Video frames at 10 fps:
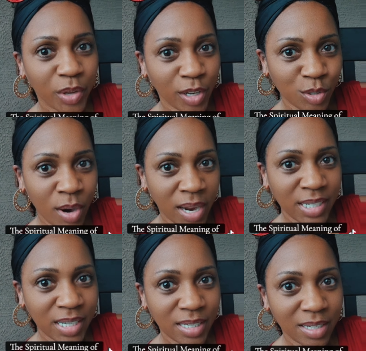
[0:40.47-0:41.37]

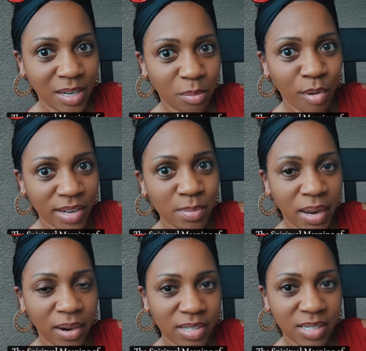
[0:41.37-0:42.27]
attracting
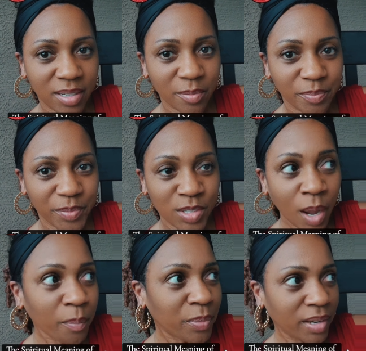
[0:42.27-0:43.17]
prosperity.
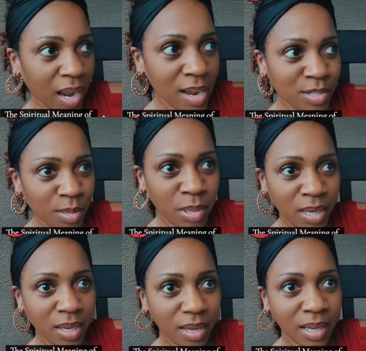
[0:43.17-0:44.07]
Something has to
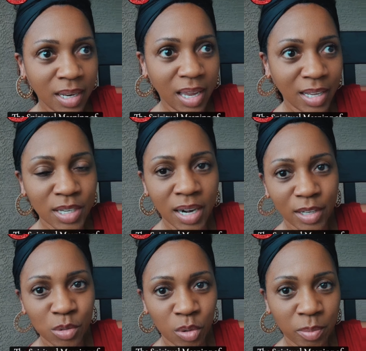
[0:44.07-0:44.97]
be
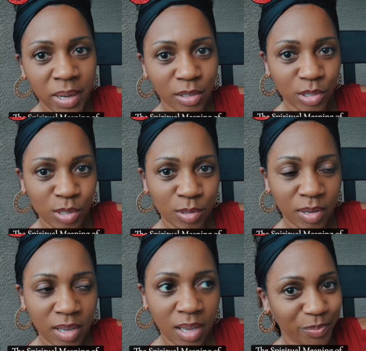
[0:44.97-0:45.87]
intellectual about you.
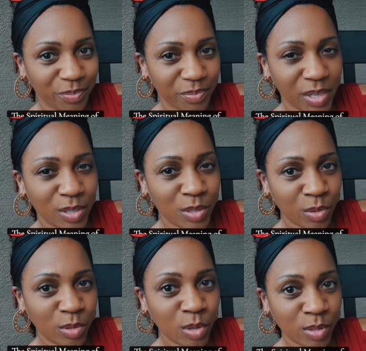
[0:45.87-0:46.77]

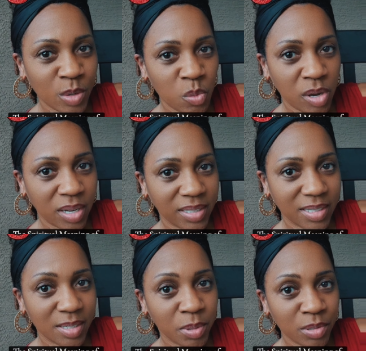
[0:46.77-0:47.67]
So chosen one,
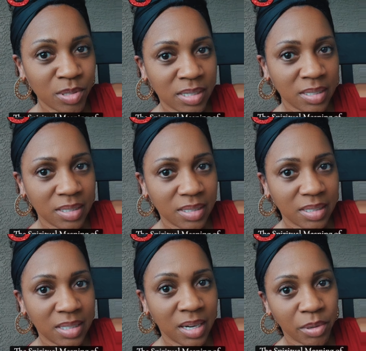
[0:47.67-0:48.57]
spiritually,
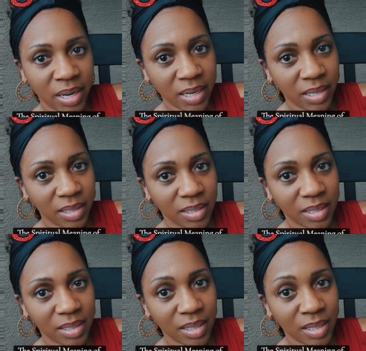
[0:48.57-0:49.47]
the number eight
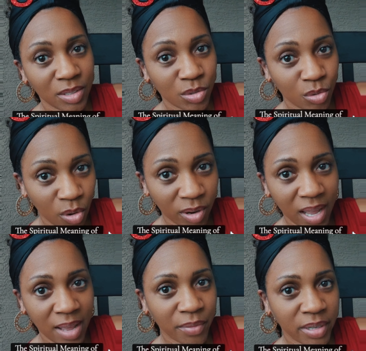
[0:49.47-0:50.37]
is strong
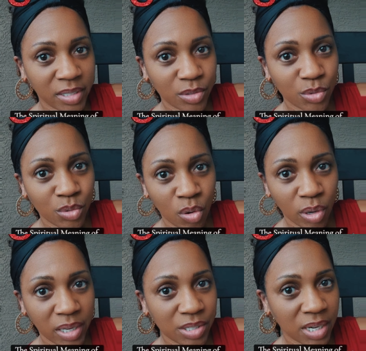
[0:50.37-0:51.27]
confidence,
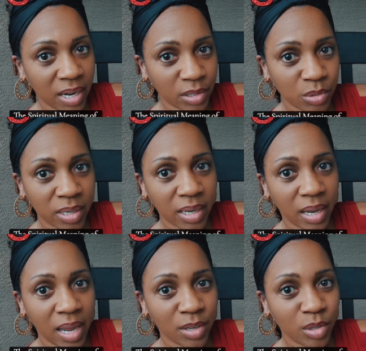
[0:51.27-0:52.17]
strong
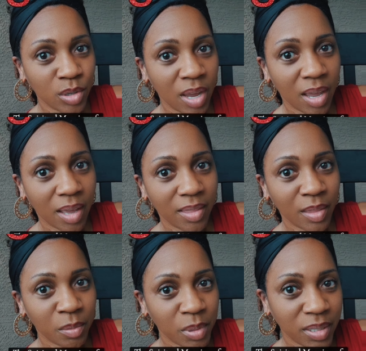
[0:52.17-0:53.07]
intellectually, and
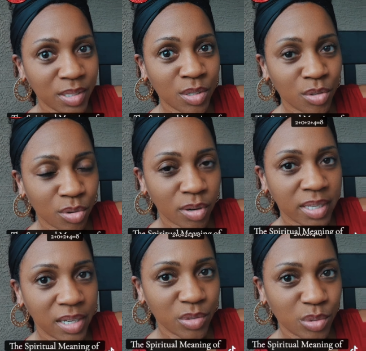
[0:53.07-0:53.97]
the ability to draw
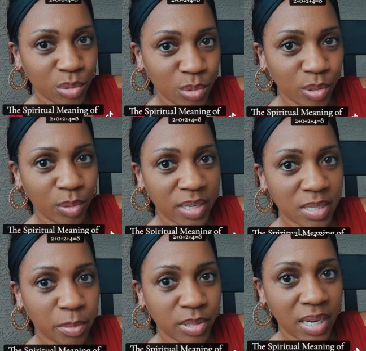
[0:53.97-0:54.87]
things to you as
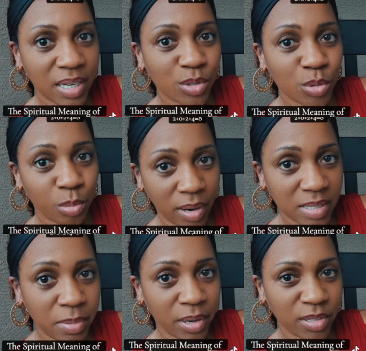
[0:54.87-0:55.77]
it pertains to
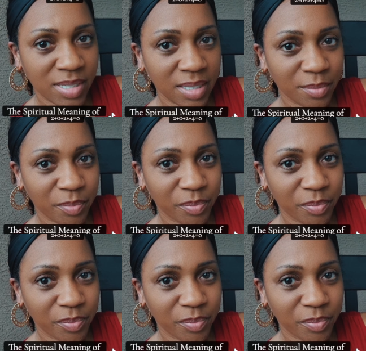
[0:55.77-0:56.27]
prosperity.